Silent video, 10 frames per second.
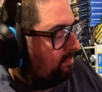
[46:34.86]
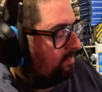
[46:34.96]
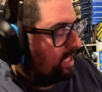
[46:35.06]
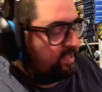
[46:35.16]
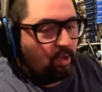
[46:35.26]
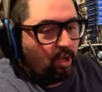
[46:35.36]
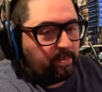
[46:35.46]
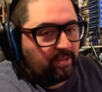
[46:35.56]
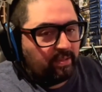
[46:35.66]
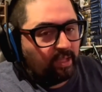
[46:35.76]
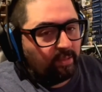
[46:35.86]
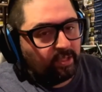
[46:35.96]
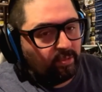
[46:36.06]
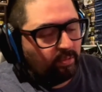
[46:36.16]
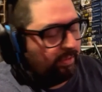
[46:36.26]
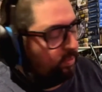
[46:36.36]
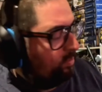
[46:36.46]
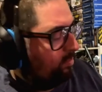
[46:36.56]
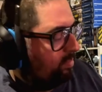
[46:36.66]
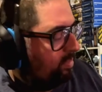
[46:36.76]
as an option. That'd be cool too.
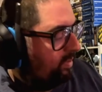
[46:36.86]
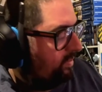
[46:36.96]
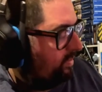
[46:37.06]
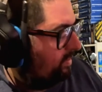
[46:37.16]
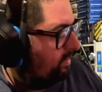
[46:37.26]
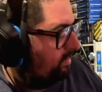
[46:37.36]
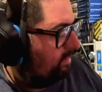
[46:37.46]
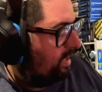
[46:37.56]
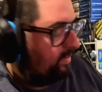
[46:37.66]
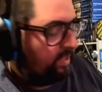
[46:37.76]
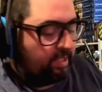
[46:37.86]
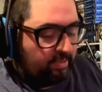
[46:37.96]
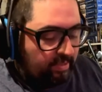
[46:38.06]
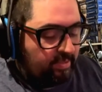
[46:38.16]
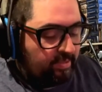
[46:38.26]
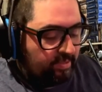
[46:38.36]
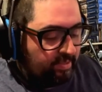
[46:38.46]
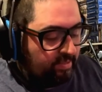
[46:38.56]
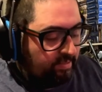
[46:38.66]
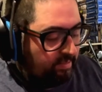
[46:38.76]
But I think this
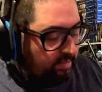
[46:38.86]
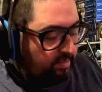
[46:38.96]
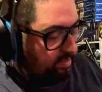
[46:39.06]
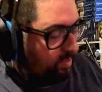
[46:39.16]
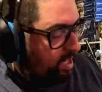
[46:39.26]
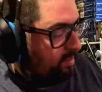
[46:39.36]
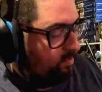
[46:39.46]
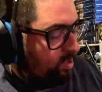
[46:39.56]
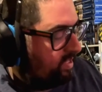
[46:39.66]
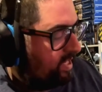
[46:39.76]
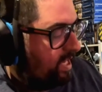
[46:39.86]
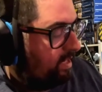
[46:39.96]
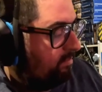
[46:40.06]
is great where it's at,